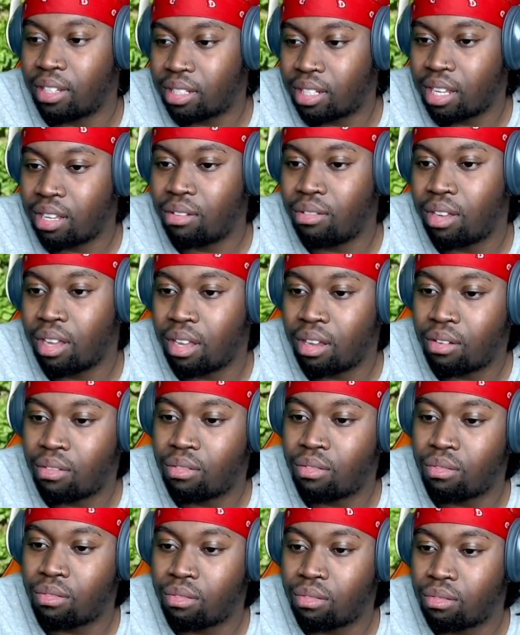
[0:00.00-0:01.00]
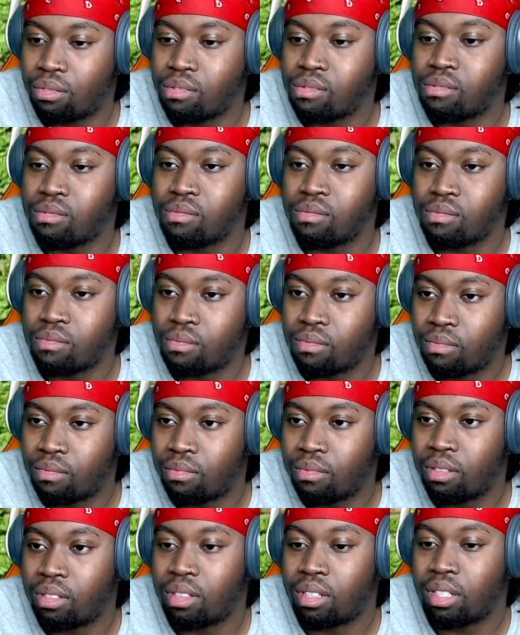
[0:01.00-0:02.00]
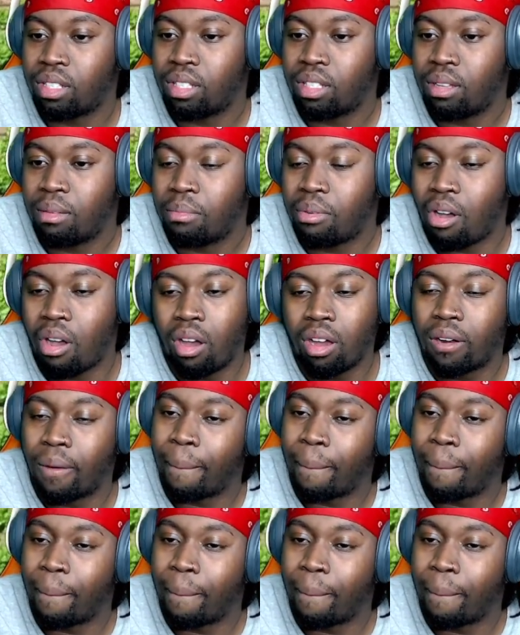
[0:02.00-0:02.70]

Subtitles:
that. Okay, cool. But all them